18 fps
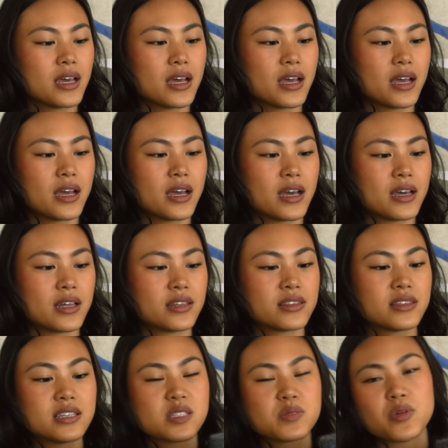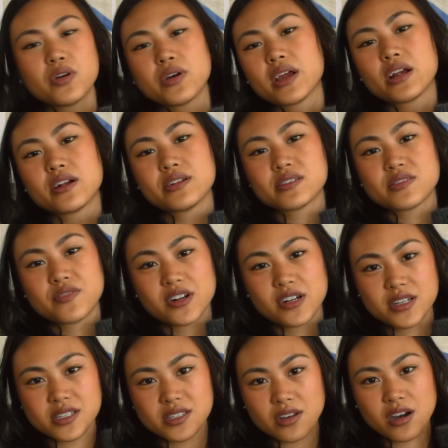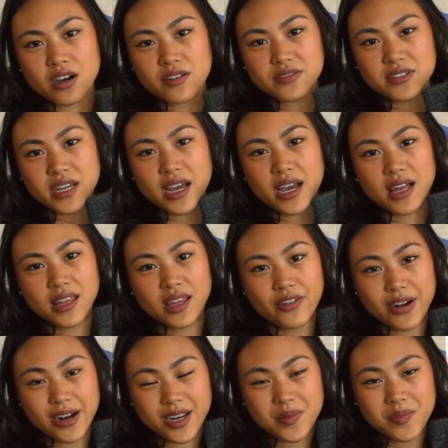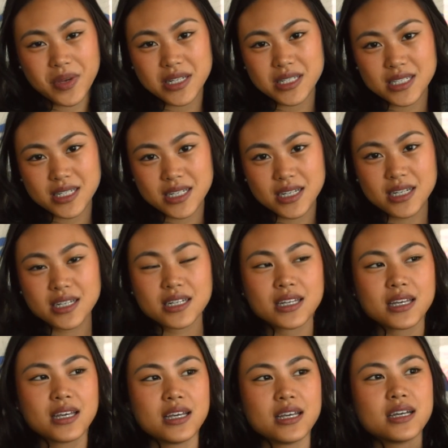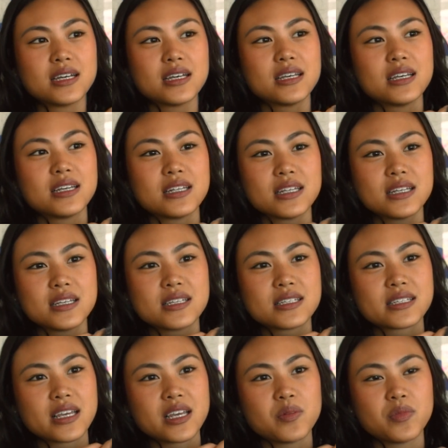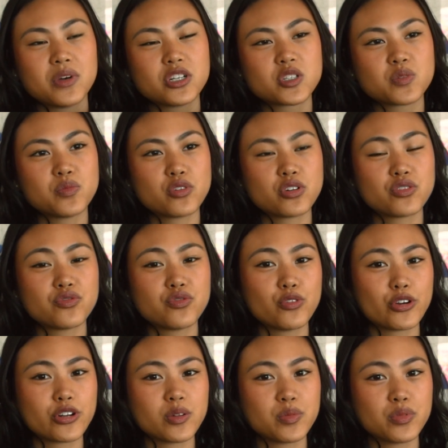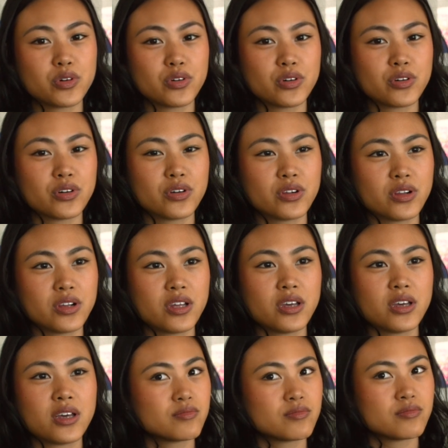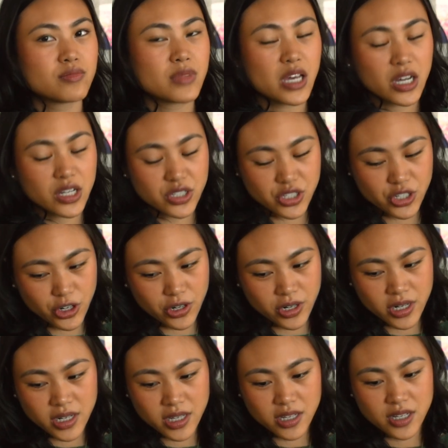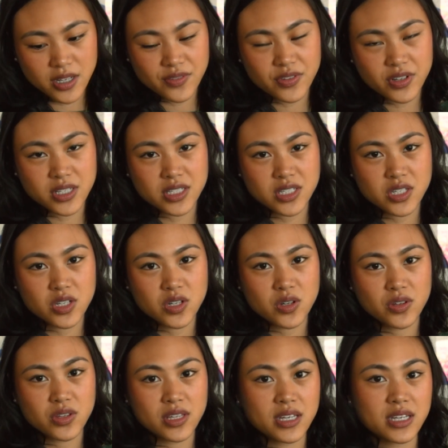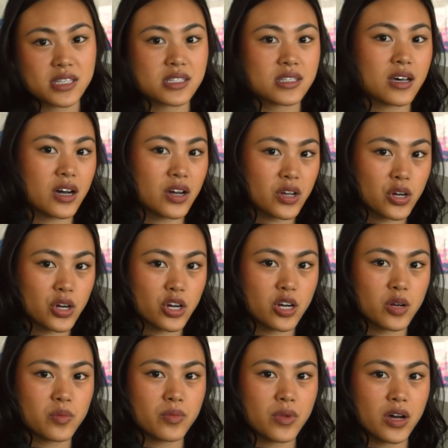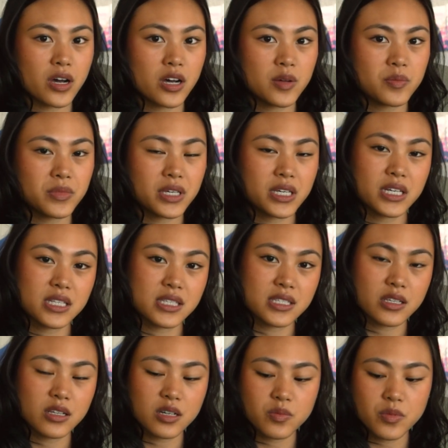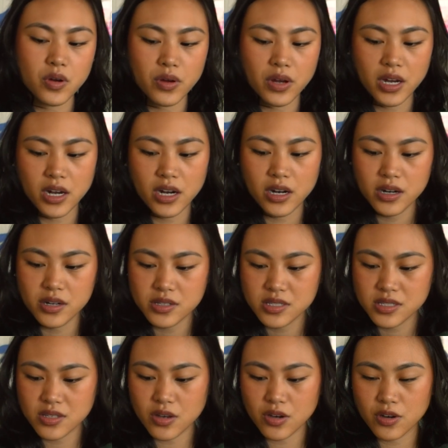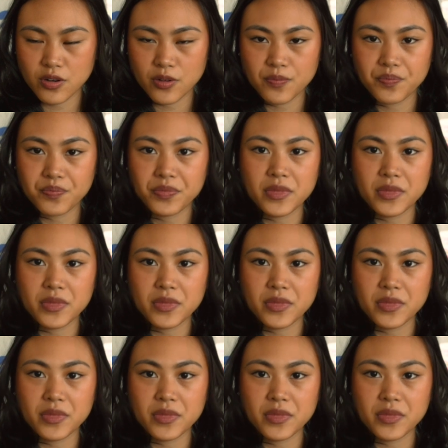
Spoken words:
and this mohair is very soft. I highly recommend it. It is a much more affordable alternative to the Izager kid silk mohair, so